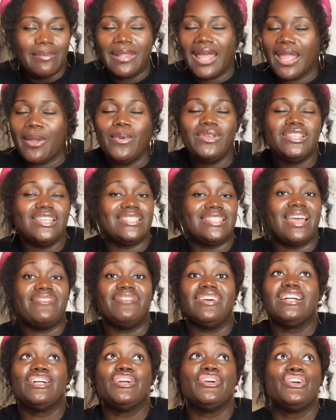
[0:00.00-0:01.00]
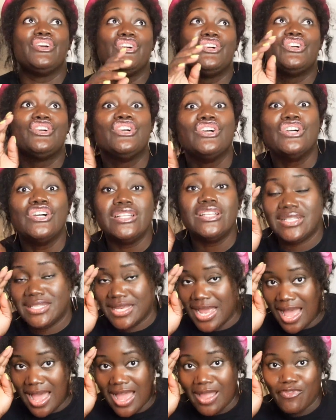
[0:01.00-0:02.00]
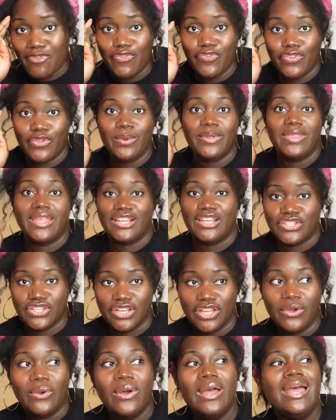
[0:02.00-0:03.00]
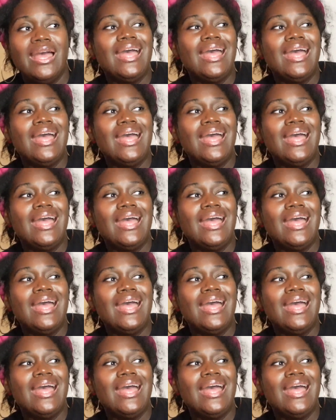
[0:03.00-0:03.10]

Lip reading: Like, we just have a good time reviewing that show.